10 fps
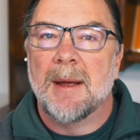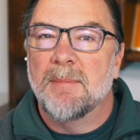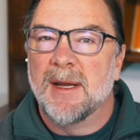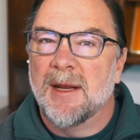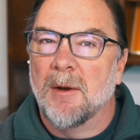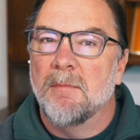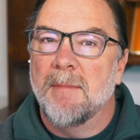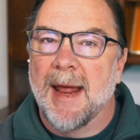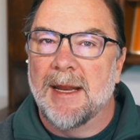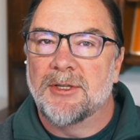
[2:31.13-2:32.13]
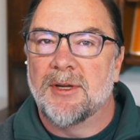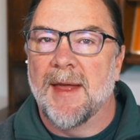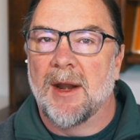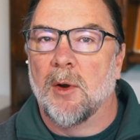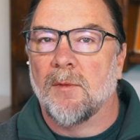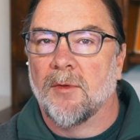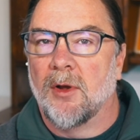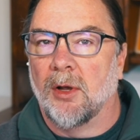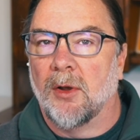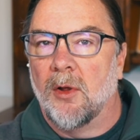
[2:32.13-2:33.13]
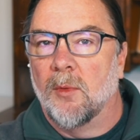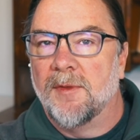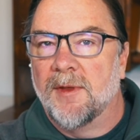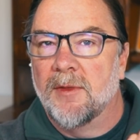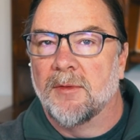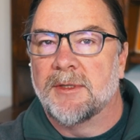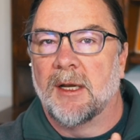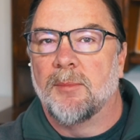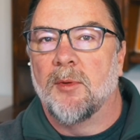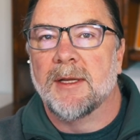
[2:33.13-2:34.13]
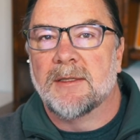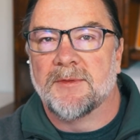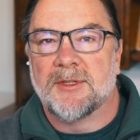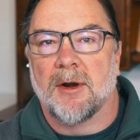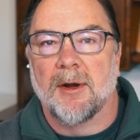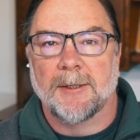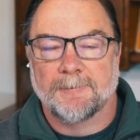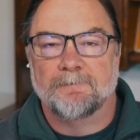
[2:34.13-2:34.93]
but manage to that overall goal within those little points of starting.